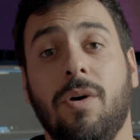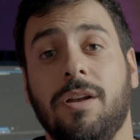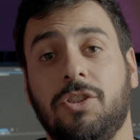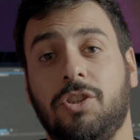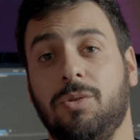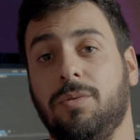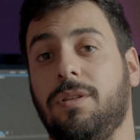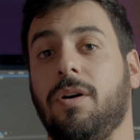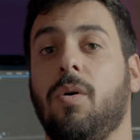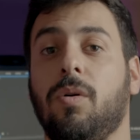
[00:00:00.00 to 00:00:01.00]
you want to shoot
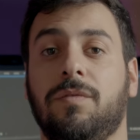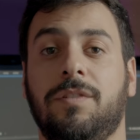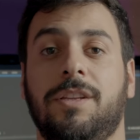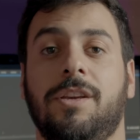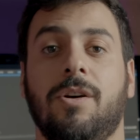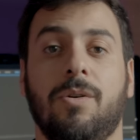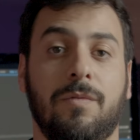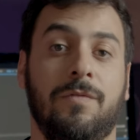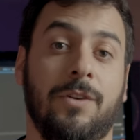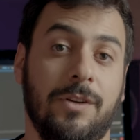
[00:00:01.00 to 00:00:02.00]
the whole video
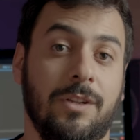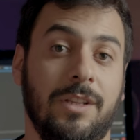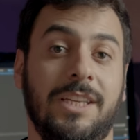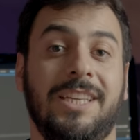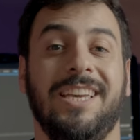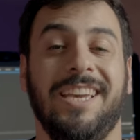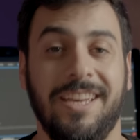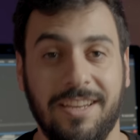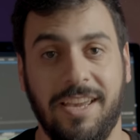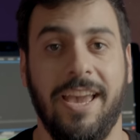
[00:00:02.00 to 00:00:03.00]
vertically
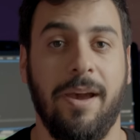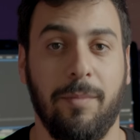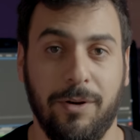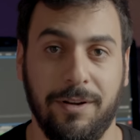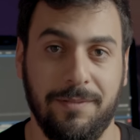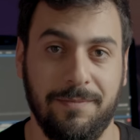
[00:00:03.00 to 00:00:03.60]
in camera?